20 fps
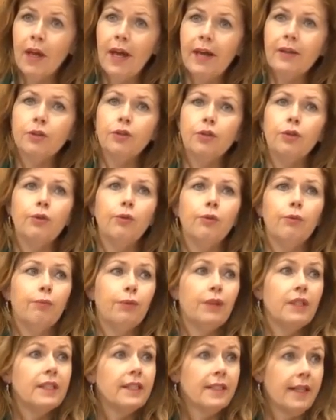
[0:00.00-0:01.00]
and to
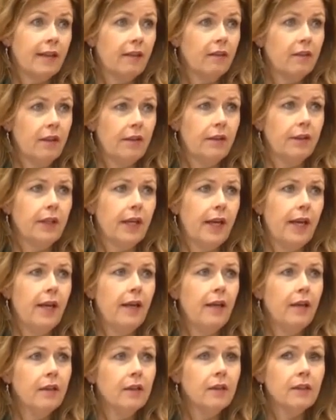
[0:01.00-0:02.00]
present their
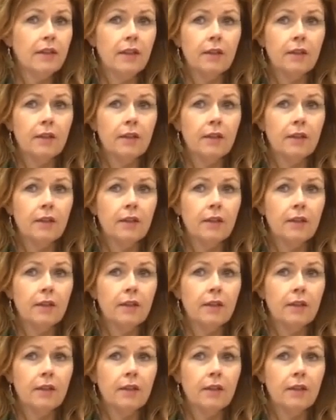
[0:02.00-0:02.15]
case